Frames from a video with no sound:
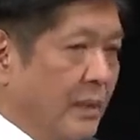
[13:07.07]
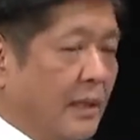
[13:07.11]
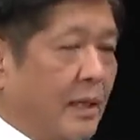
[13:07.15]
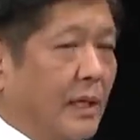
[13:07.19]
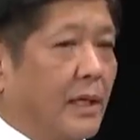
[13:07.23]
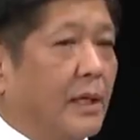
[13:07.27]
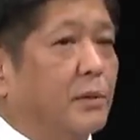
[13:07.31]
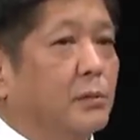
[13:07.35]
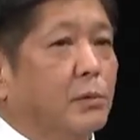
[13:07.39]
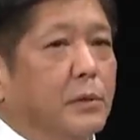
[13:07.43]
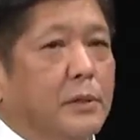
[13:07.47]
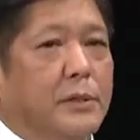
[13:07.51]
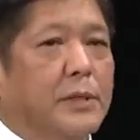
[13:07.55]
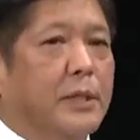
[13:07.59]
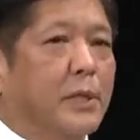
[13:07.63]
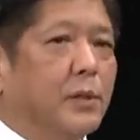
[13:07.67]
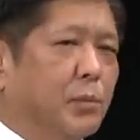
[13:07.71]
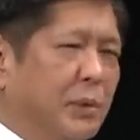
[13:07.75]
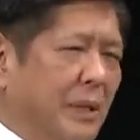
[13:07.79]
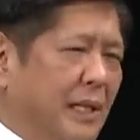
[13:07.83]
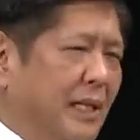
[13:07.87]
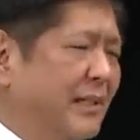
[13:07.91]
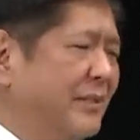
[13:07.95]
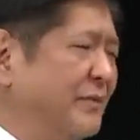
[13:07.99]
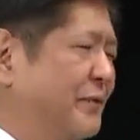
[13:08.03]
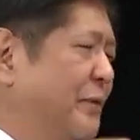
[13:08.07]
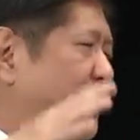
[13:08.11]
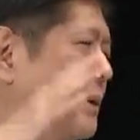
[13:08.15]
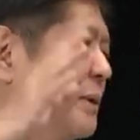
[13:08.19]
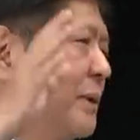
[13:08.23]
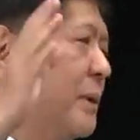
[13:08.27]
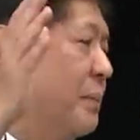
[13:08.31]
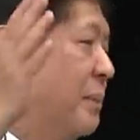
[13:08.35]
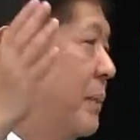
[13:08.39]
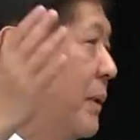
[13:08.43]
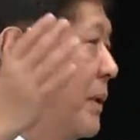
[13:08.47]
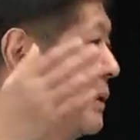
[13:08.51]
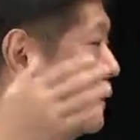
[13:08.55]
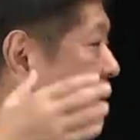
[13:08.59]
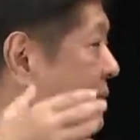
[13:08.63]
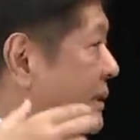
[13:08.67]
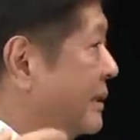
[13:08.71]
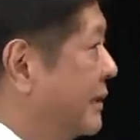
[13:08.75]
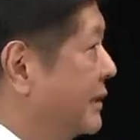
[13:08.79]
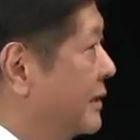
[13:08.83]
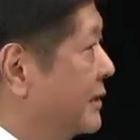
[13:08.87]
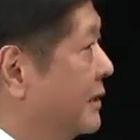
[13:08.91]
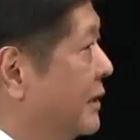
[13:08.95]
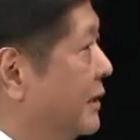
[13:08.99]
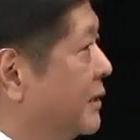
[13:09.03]
uh, would say, well, foreign
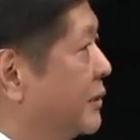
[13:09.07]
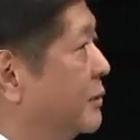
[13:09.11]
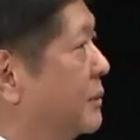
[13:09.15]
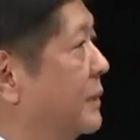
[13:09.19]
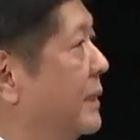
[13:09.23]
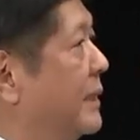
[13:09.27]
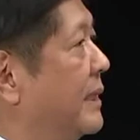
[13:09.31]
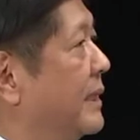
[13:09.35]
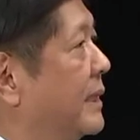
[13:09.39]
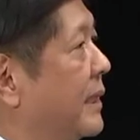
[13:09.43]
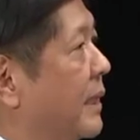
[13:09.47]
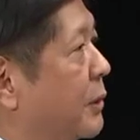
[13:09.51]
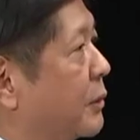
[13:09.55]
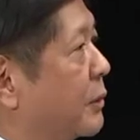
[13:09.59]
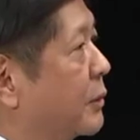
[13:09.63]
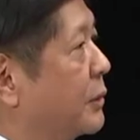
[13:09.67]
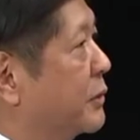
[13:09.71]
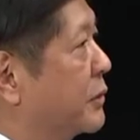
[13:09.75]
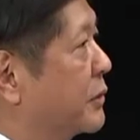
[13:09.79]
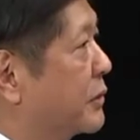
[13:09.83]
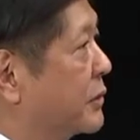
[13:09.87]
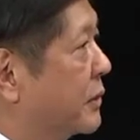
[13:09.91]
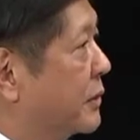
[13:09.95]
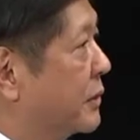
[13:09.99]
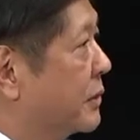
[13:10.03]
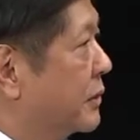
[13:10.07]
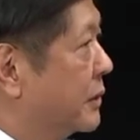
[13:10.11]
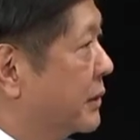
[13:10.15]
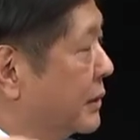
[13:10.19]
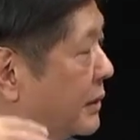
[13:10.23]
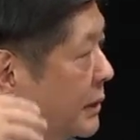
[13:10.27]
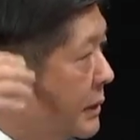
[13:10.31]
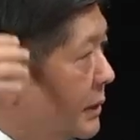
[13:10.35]
policy is not really our concern.